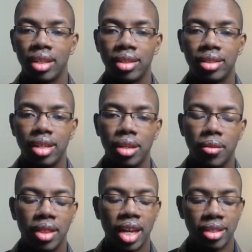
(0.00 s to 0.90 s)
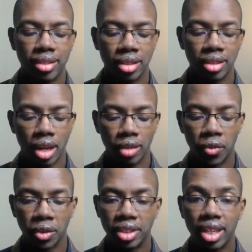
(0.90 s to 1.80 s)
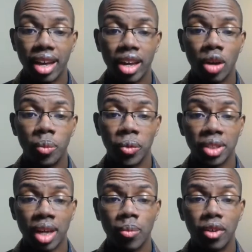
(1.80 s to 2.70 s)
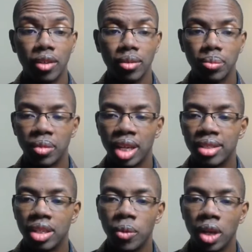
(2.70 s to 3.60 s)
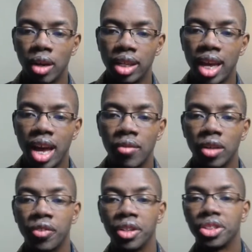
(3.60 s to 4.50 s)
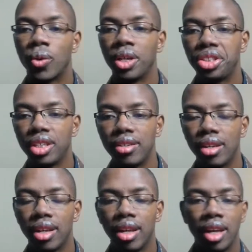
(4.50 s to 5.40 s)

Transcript: So that's the talk for today. I hope it was helpful. I see we already have our first question.